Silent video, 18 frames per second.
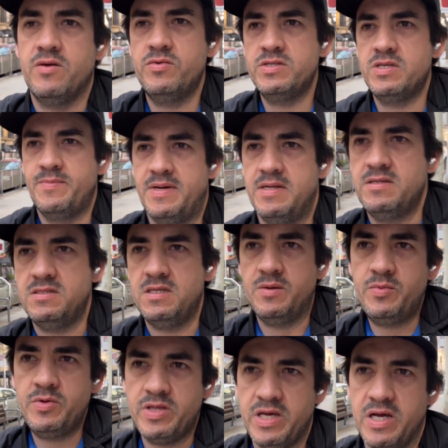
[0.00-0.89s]
it was about
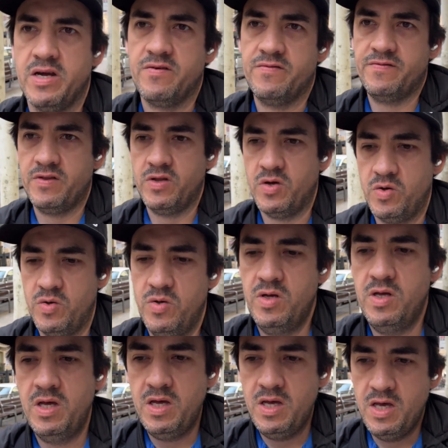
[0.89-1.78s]
double the airflow
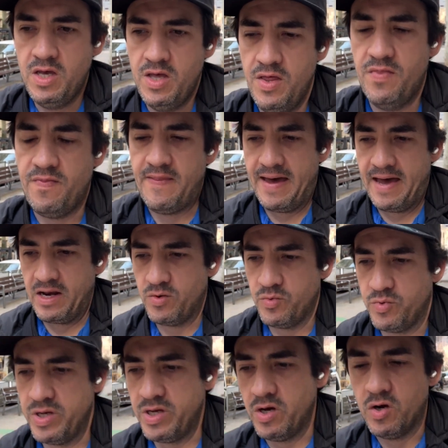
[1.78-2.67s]
that
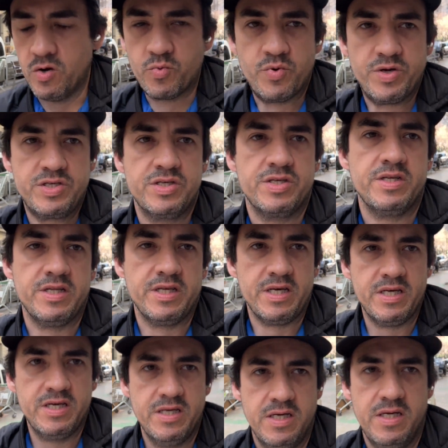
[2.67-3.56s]
we
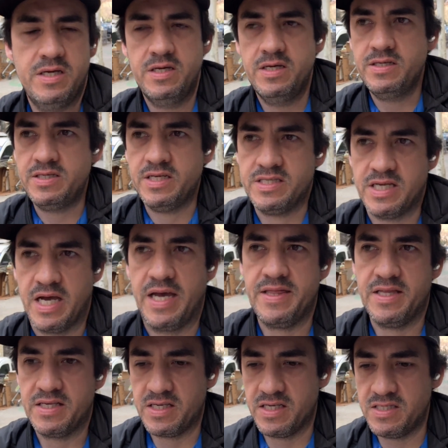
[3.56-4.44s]
originally
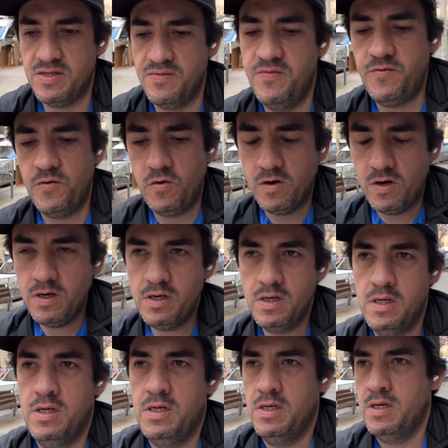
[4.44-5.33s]
designed the system
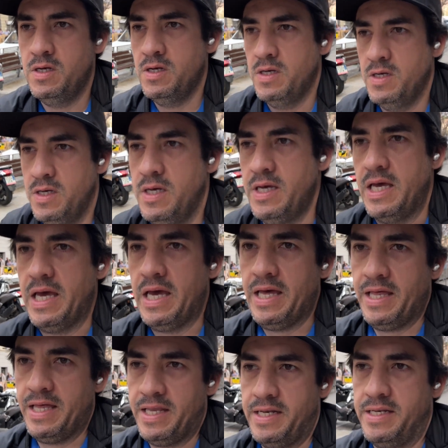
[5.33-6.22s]
for.
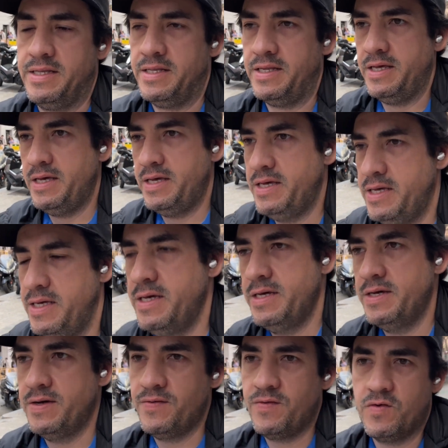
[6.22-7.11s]
And
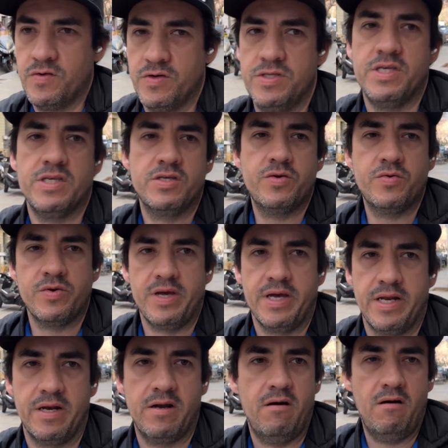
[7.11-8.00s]
of course, this
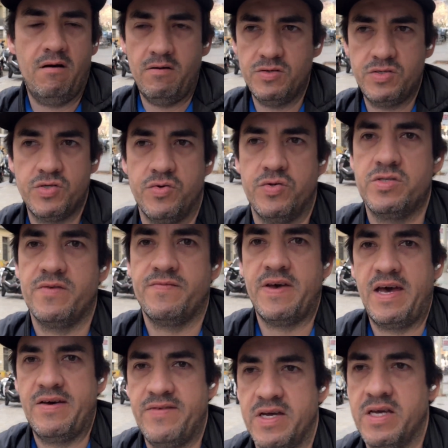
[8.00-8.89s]
created all sorts of
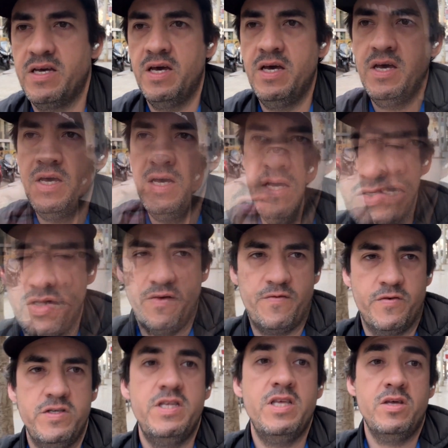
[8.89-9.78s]
havoc. So
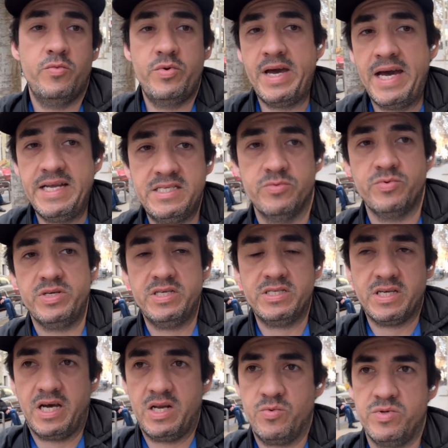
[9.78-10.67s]
the first thing that we had to
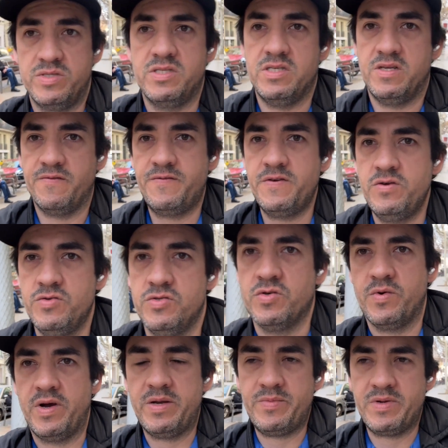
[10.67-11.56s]
redesign was the
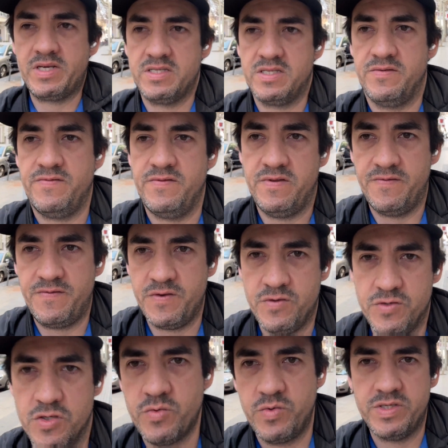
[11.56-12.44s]
diffuser, right? Because the
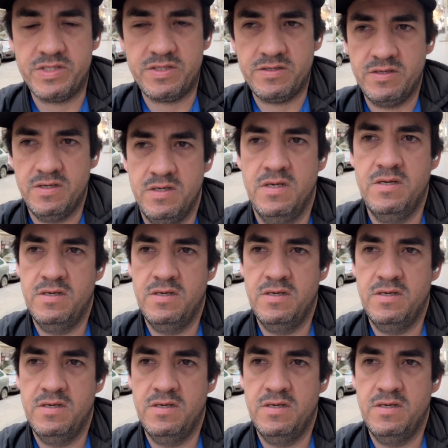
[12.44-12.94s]
diffuser was